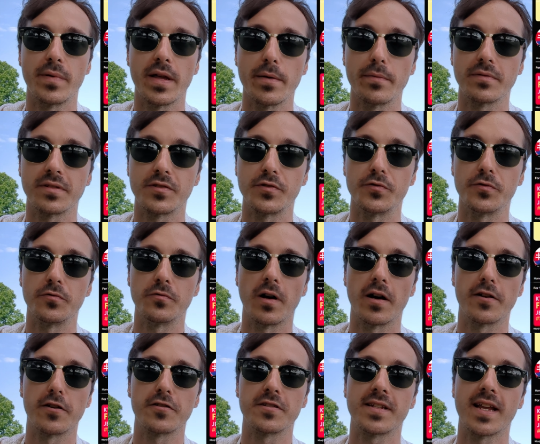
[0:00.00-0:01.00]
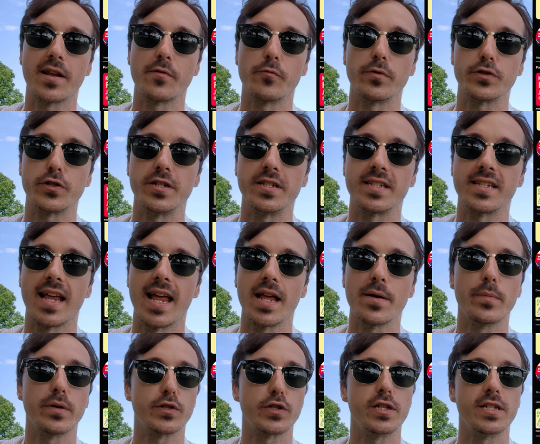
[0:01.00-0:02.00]
be able to understand what she's
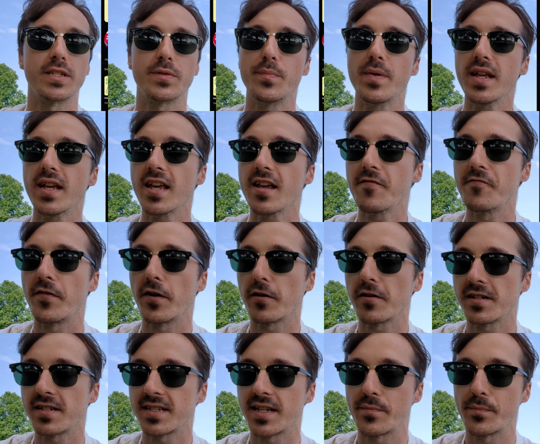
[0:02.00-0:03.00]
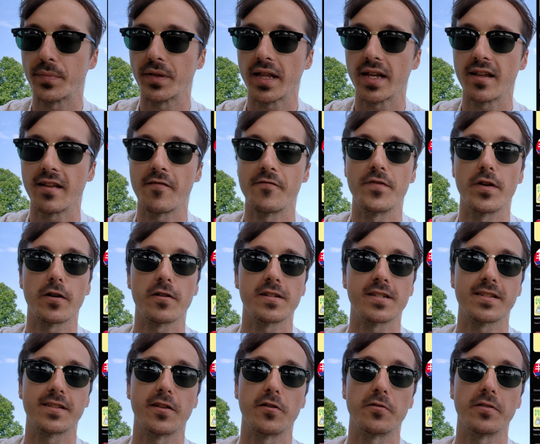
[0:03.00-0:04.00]
saying, but she's speaking very simply, very
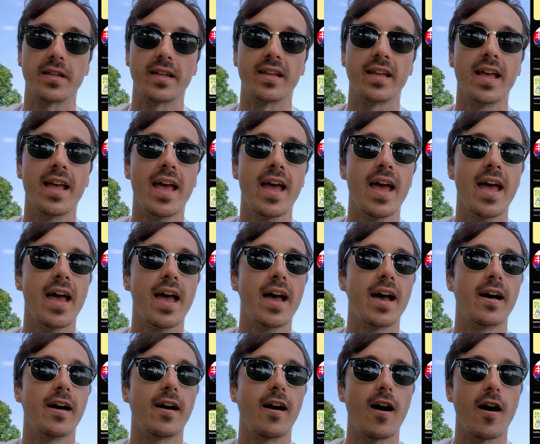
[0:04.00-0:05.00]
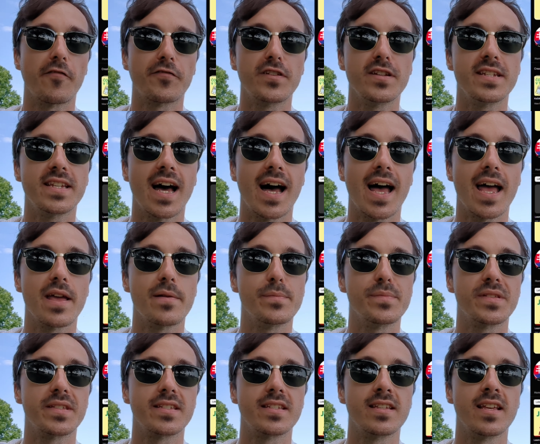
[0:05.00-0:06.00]
slowly.
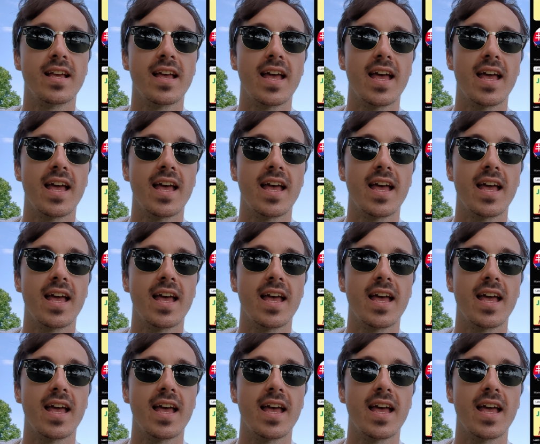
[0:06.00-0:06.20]
Oftentimes